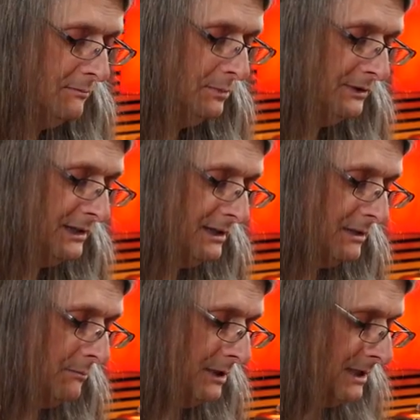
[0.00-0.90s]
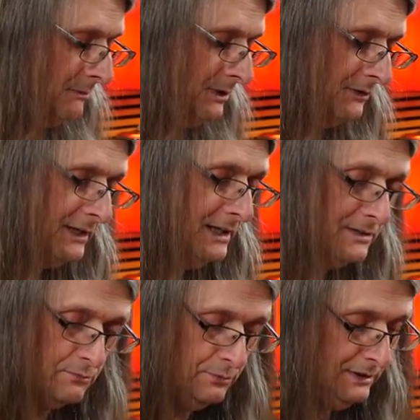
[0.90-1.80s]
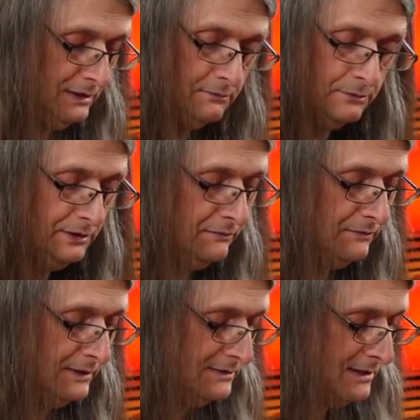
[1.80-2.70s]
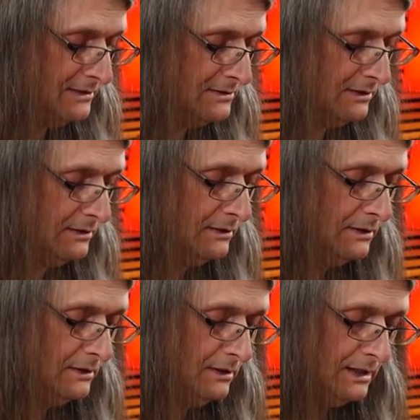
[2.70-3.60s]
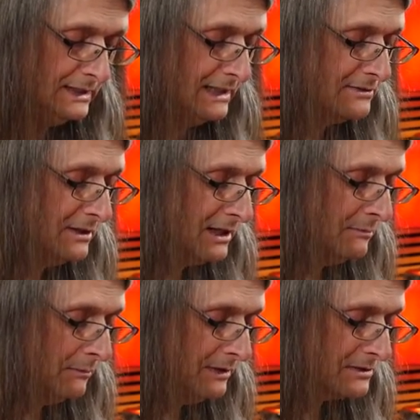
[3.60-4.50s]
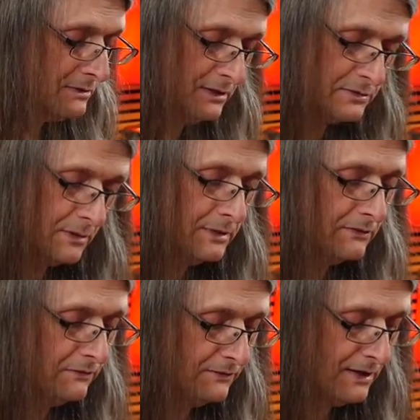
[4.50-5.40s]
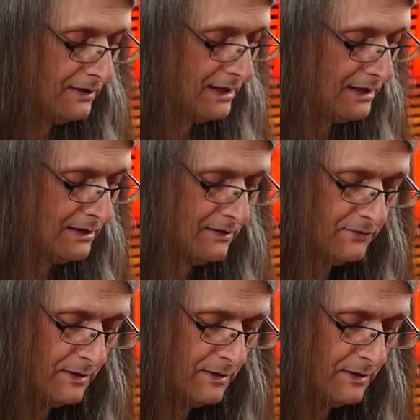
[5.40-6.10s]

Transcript: Right. Put that at the bottom here. That is really, really fantastic. And that is going to come up next round, so I'm going to have to figure out how to have